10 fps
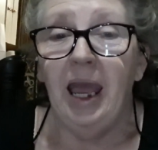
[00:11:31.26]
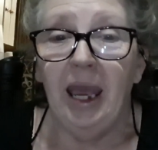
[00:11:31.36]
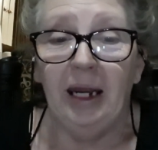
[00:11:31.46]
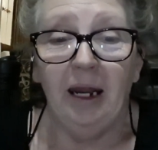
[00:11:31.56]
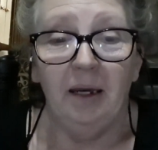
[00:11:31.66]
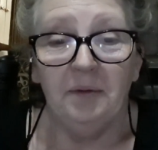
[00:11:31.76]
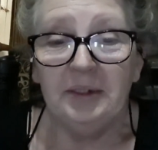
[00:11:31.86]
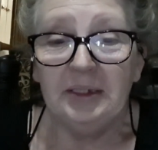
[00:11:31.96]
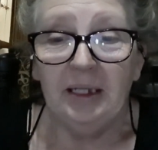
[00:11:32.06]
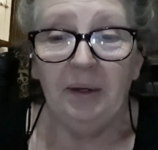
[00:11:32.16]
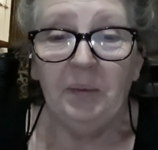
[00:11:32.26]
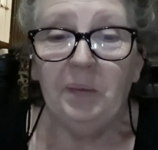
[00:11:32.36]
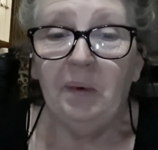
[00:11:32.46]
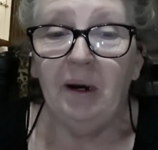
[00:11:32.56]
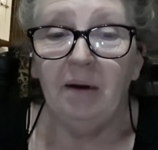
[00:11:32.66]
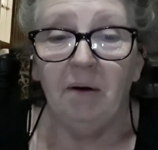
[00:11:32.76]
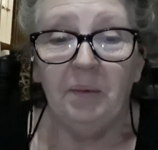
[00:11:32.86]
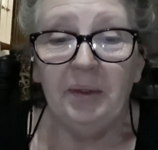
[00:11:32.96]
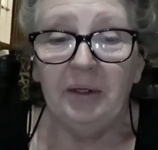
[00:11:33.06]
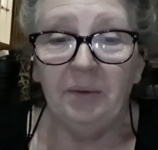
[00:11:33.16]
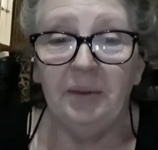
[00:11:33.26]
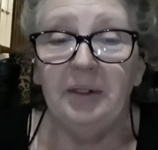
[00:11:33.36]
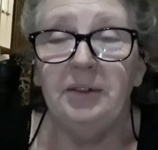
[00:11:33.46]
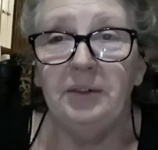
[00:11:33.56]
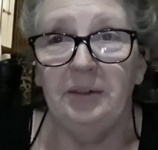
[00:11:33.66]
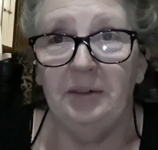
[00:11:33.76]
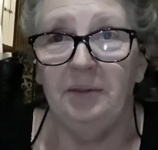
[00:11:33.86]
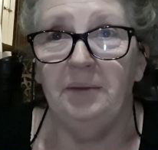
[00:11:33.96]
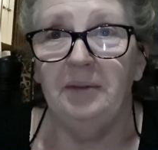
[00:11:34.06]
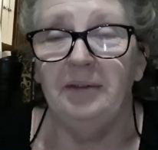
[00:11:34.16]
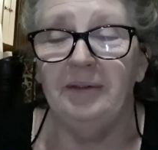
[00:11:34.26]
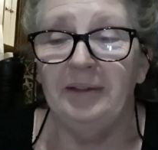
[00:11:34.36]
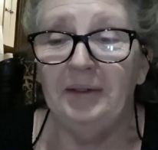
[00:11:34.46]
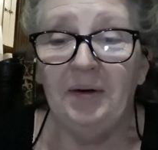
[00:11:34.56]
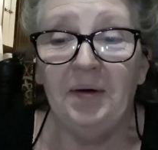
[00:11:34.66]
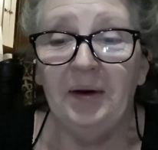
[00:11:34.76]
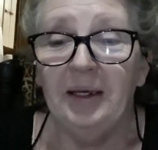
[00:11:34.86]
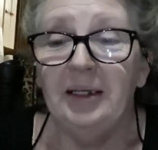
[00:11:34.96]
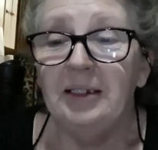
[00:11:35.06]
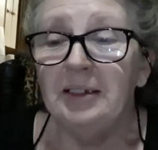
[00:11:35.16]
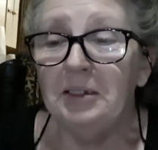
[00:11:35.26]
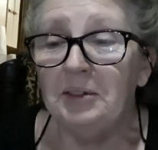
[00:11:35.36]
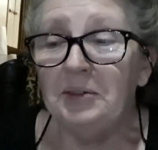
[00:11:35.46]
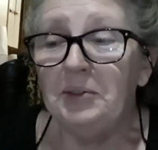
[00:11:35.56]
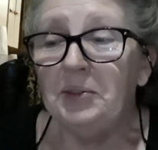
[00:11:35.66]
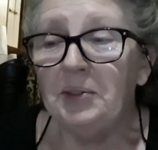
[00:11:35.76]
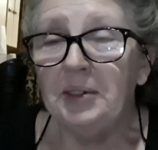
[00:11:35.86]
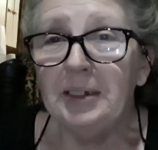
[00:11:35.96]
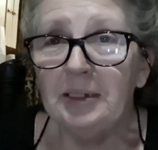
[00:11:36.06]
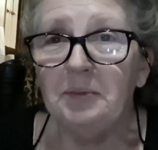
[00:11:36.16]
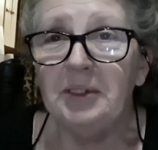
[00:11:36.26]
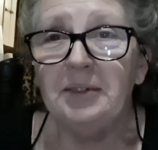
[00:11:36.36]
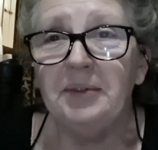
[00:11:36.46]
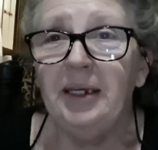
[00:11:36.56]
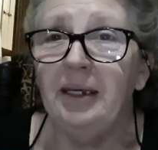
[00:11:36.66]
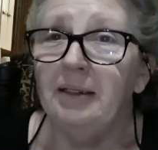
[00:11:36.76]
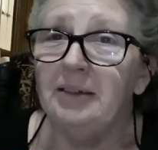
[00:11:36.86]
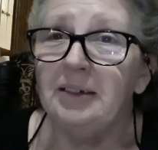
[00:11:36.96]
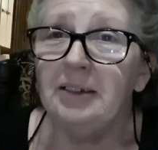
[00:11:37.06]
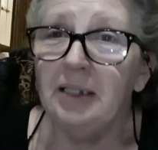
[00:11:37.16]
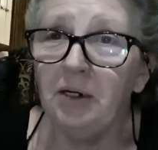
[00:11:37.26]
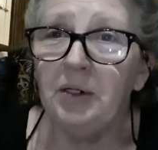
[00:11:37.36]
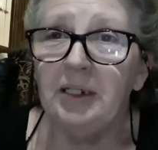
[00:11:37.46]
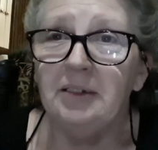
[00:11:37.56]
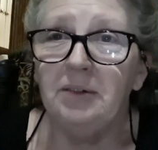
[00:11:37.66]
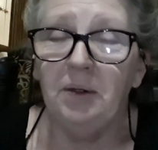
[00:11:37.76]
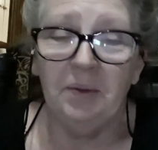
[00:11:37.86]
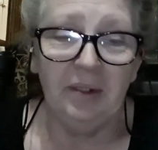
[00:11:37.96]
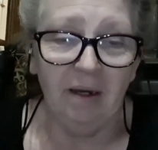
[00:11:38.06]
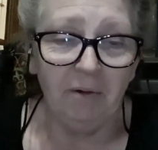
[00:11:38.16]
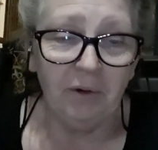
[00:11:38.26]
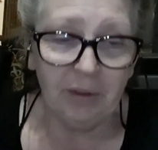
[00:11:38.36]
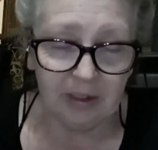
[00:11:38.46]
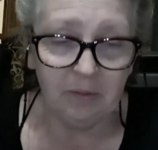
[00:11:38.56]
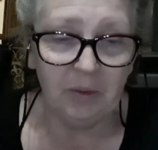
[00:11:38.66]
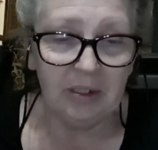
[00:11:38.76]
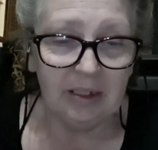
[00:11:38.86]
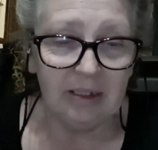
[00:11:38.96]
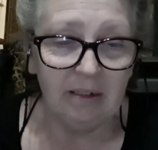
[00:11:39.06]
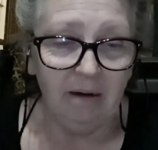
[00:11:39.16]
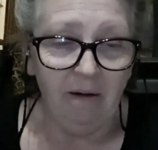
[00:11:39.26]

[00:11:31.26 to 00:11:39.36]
And I was like, what are we going to do? You know, this is Christmas. We can't just let our kids go without Christmas.